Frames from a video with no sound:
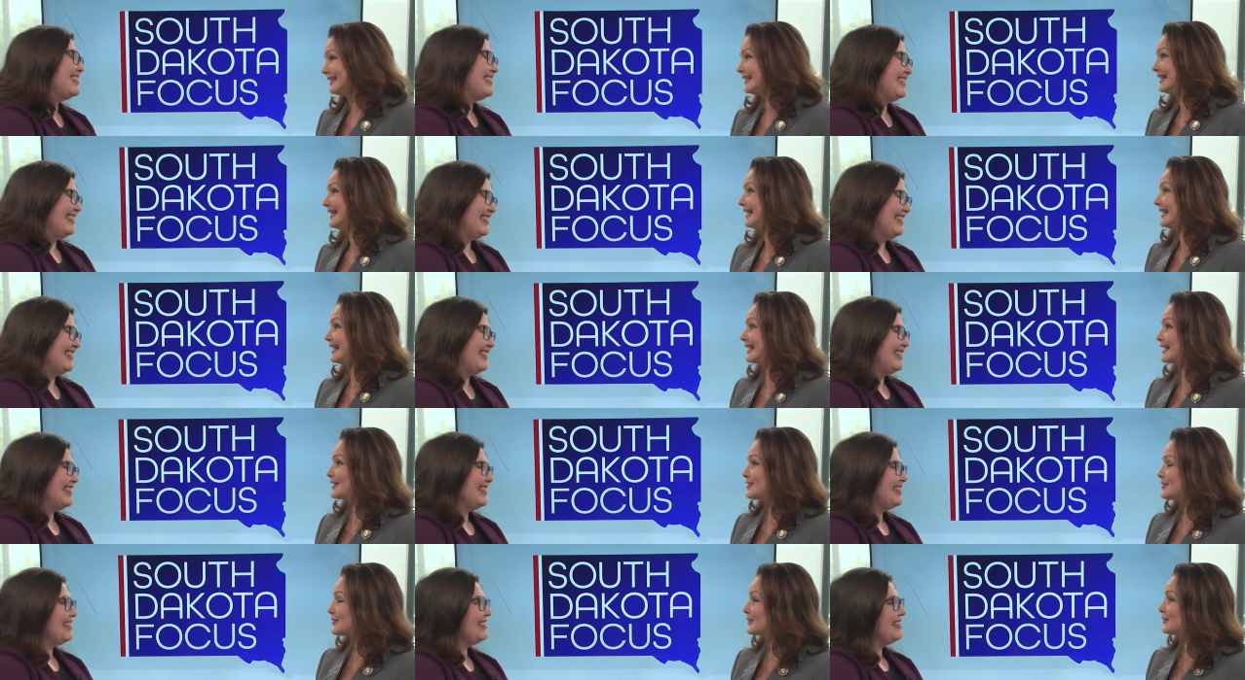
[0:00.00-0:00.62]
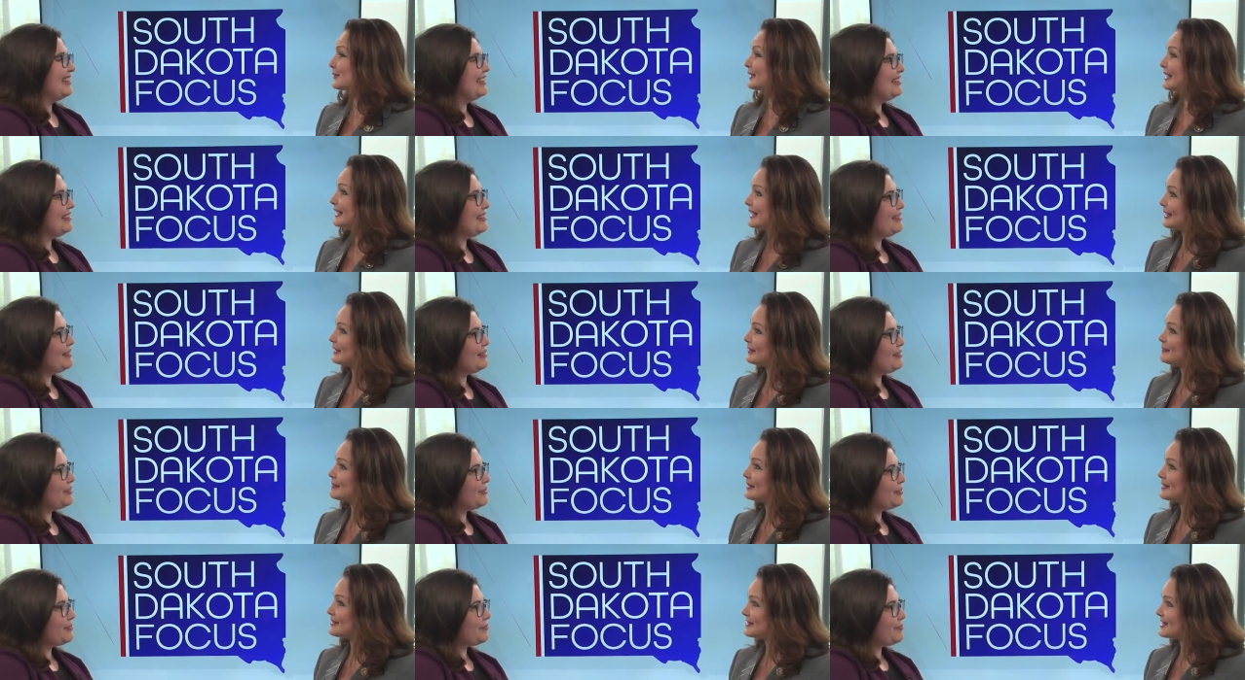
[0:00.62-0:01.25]
Speaker 1: and I truly care
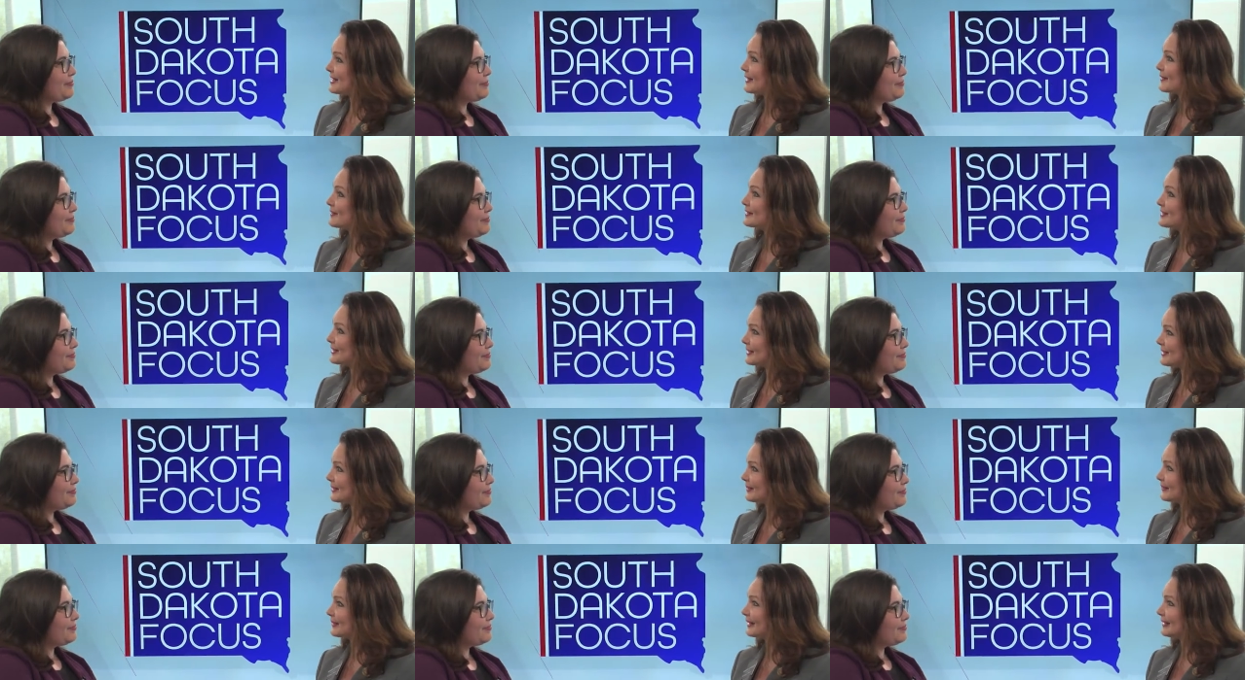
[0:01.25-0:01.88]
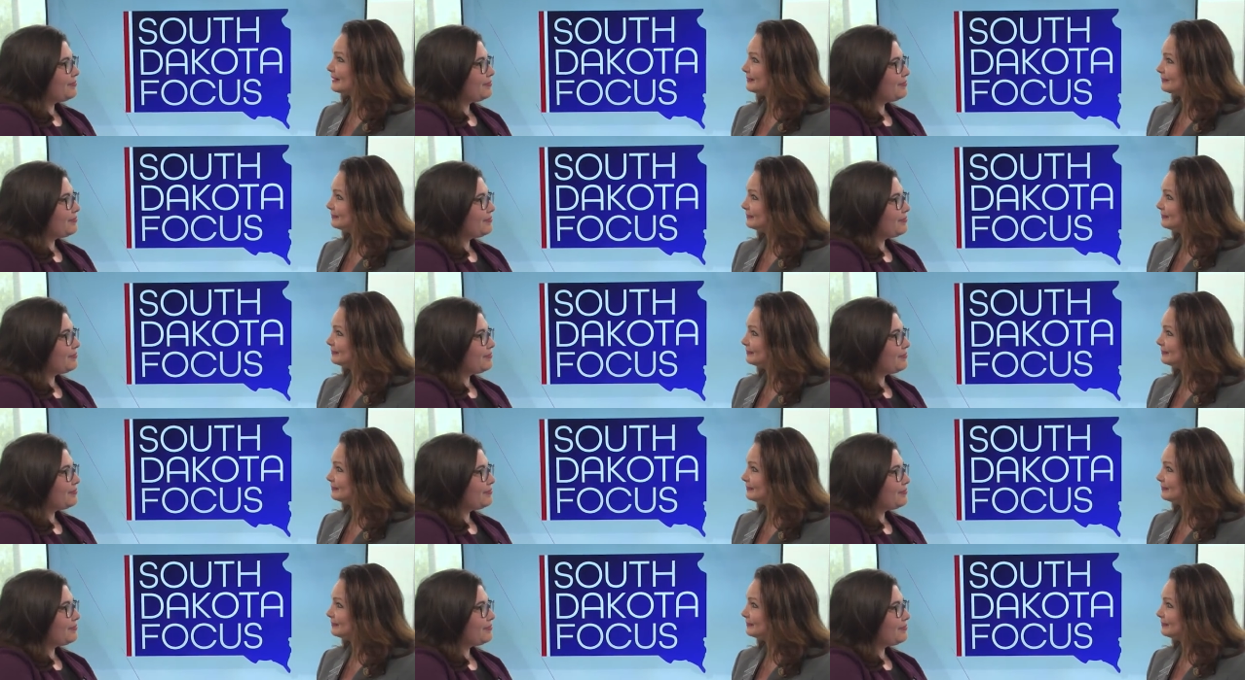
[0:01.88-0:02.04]
about South Dakota.